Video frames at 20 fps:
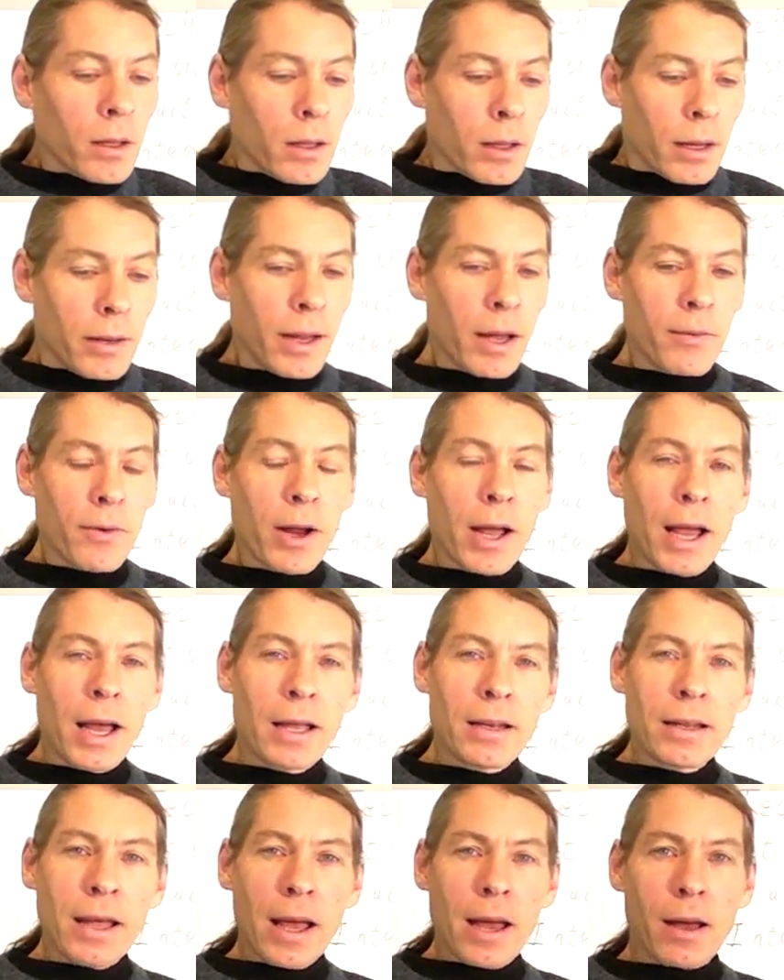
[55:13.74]
never
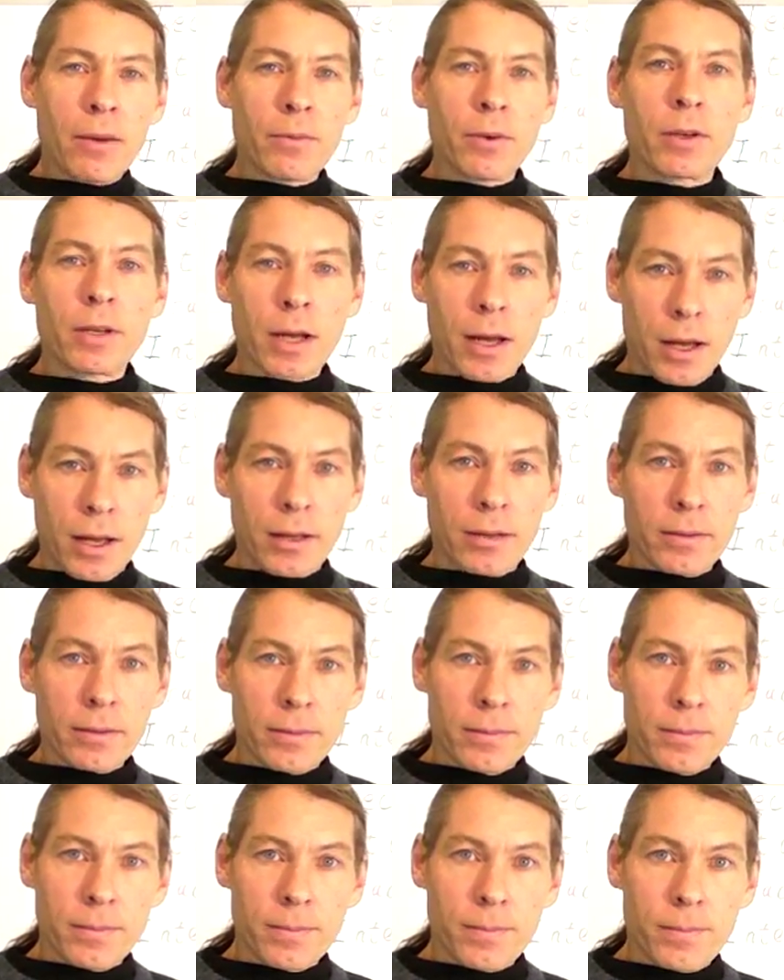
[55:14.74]
had to advertise.
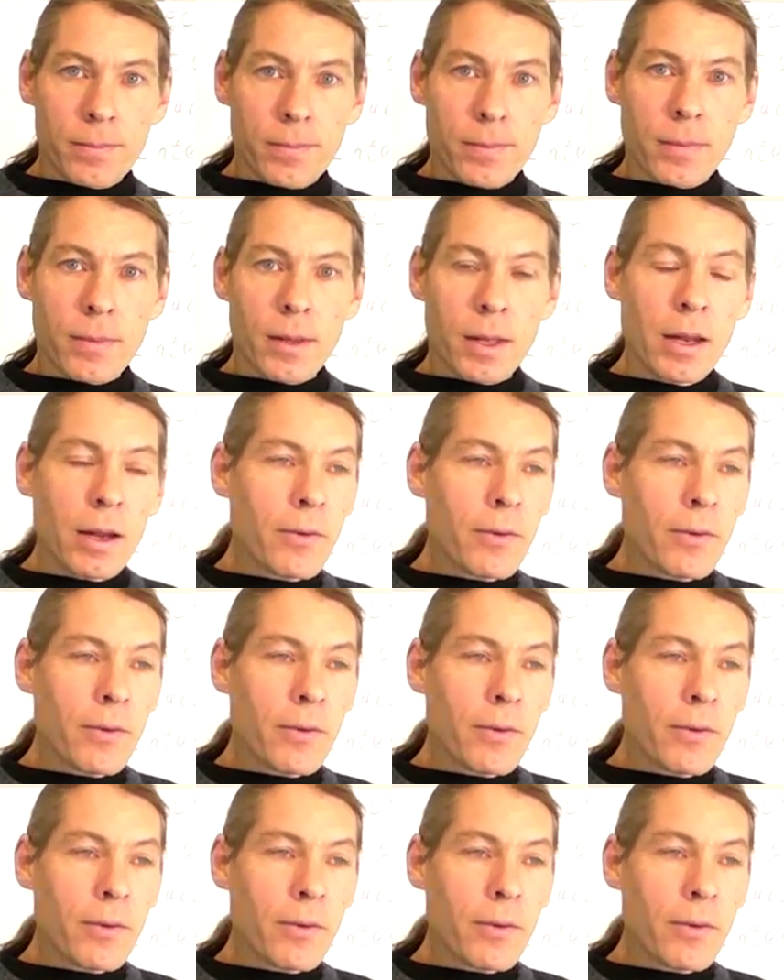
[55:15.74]
I